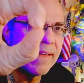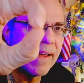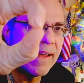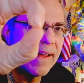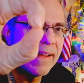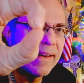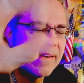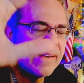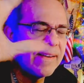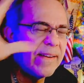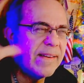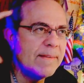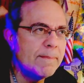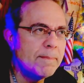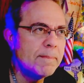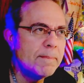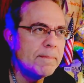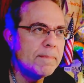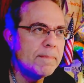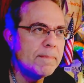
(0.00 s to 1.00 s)
dot, and then
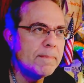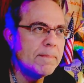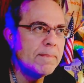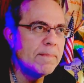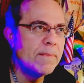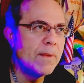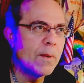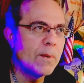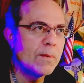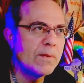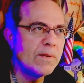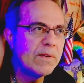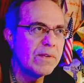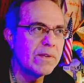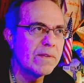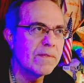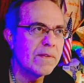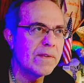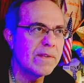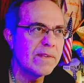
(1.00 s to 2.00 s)
the whole
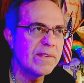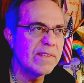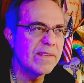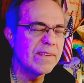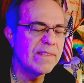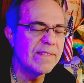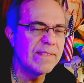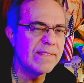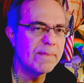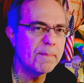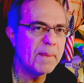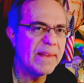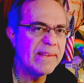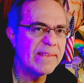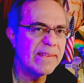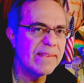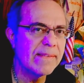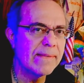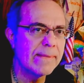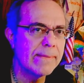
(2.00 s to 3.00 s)
universe and
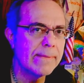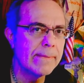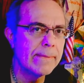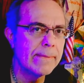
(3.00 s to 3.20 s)
space, and